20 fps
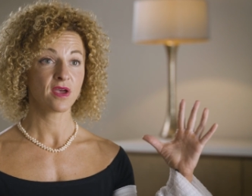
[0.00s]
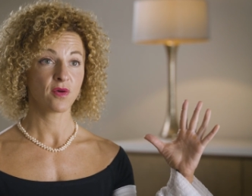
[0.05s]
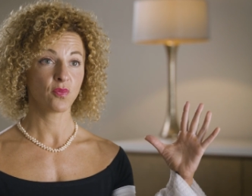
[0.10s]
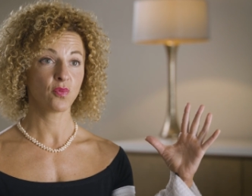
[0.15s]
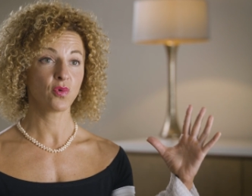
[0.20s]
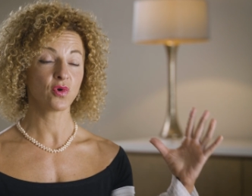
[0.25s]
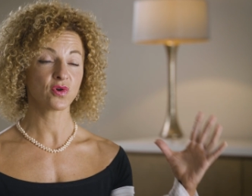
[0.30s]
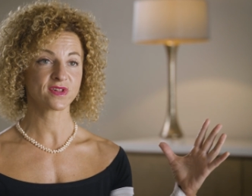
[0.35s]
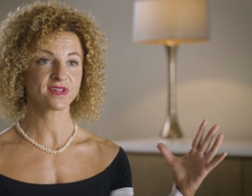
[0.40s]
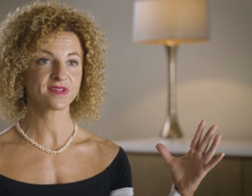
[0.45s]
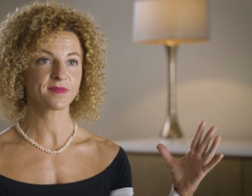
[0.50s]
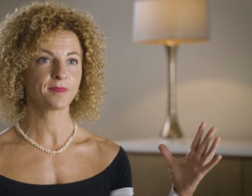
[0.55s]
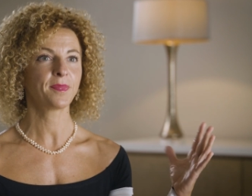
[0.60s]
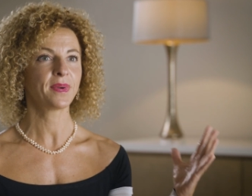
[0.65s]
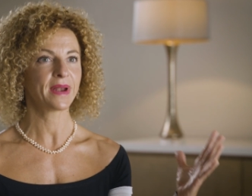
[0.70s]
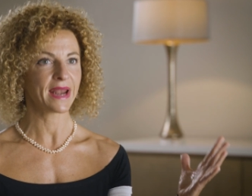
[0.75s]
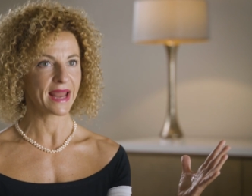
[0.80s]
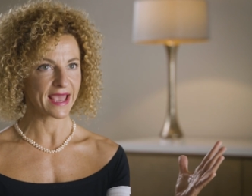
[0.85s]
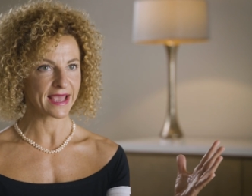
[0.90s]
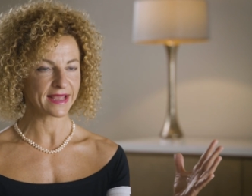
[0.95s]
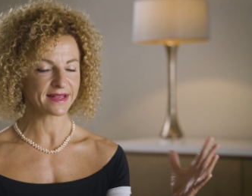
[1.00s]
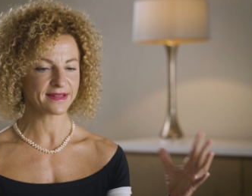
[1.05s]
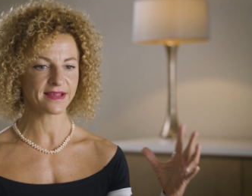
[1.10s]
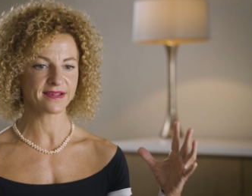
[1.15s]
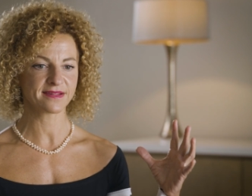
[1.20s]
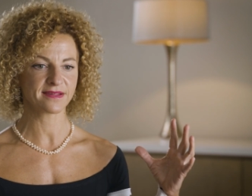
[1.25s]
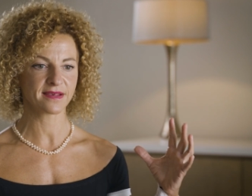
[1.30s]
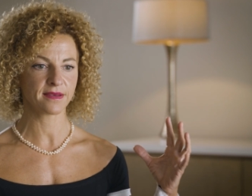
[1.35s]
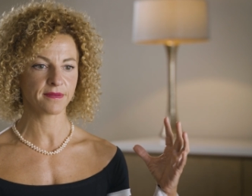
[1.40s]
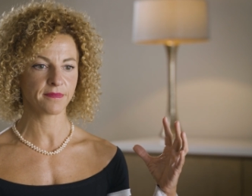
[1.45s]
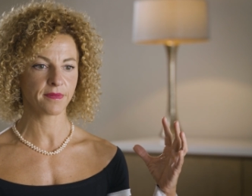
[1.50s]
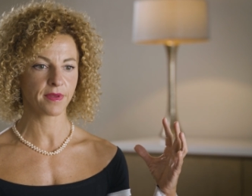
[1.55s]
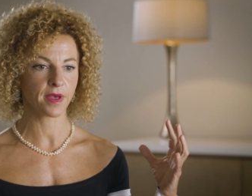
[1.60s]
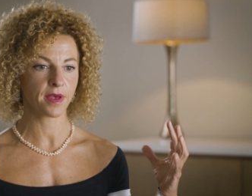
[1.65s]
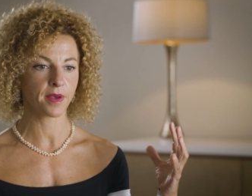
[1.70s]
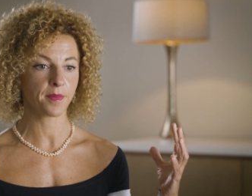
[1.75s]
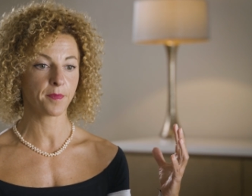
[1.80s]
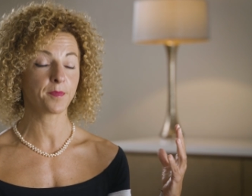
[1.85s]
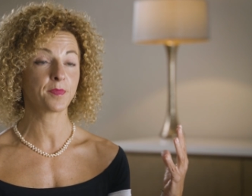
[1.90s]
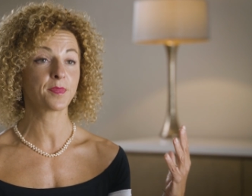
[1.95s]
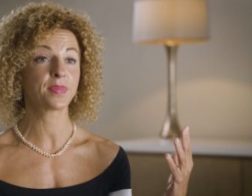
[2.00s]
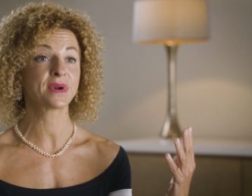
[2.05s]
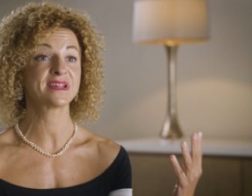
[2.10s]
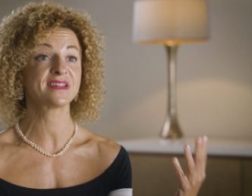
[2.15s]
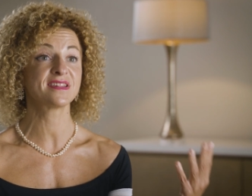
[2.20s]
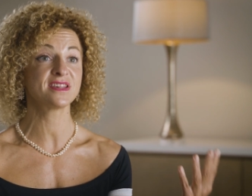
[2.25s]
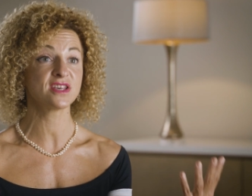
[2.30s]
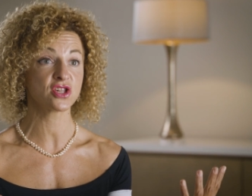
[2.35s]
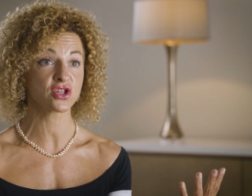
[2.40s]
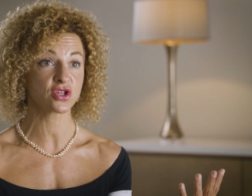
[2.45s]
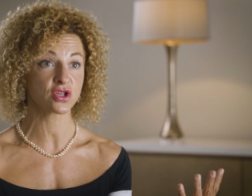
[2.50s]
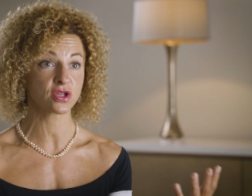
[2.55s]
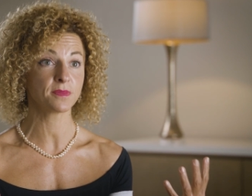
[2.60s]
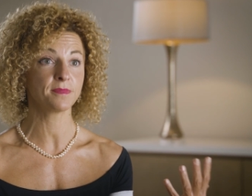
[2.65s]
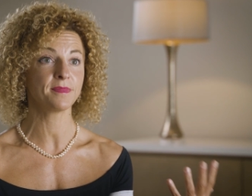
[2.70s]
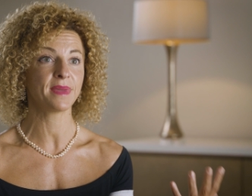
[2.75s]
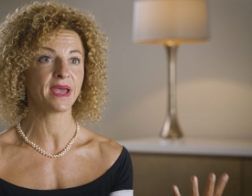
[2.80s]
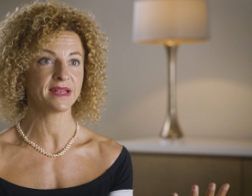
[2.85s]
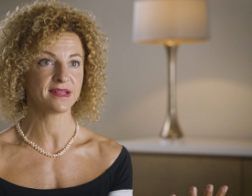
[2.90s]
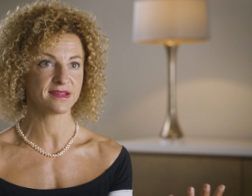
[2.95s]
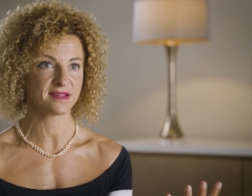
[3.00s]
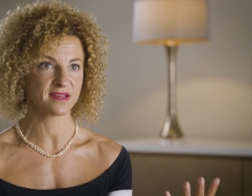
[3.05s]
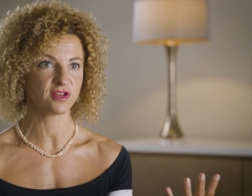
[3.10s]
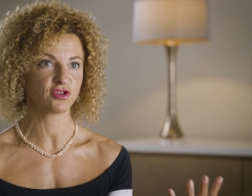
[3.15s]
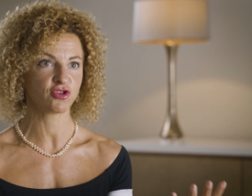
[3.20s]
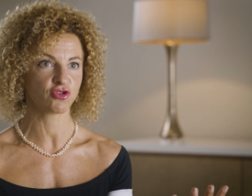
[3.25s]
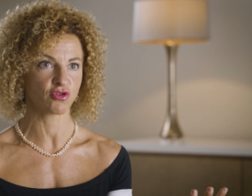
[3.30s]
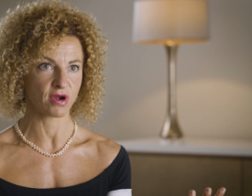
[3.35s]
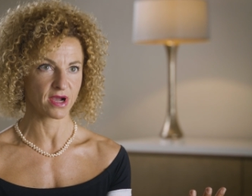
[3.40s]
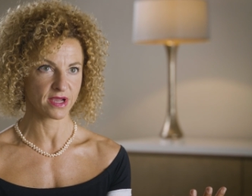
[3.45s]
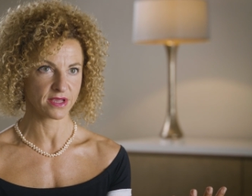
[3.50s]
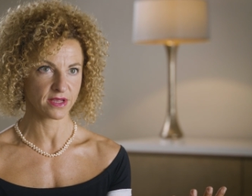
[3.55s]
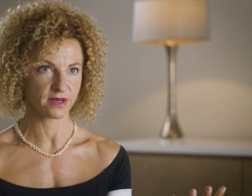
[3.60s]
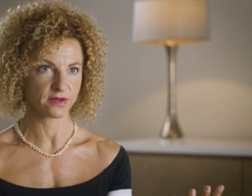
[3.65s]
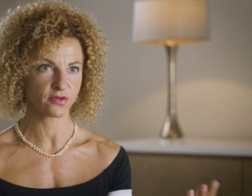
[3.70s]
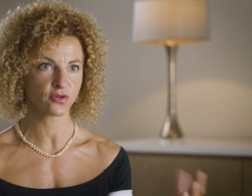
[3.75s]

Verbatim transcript: was planned as a, a, precision medicine trial.